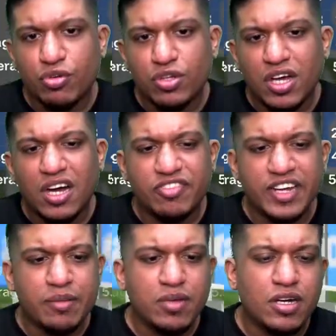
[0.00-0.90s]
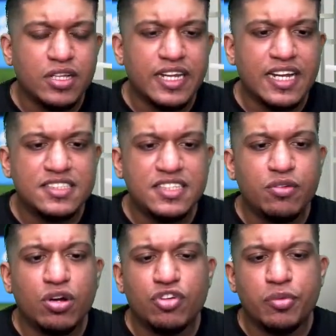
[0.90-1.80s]
the halftime. Then I see
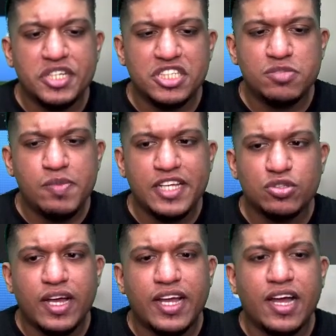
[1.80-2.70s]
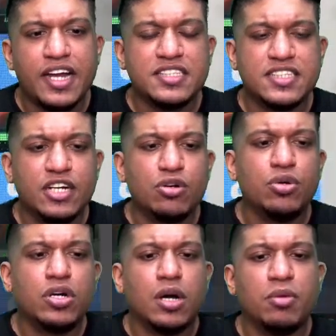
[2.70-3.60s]
what formation is playing. So I decide to
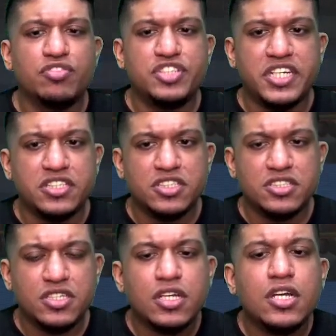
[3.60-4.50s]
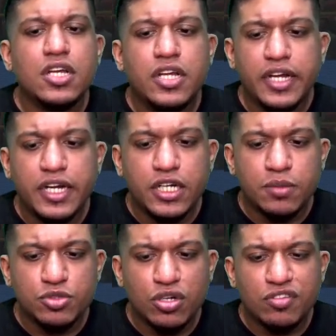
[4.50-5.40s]
do a couple of changes in
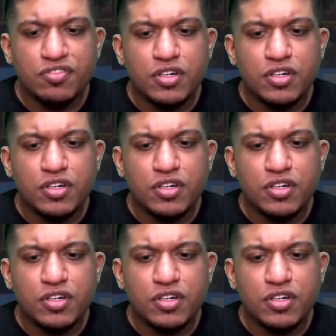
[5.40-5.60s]
terms of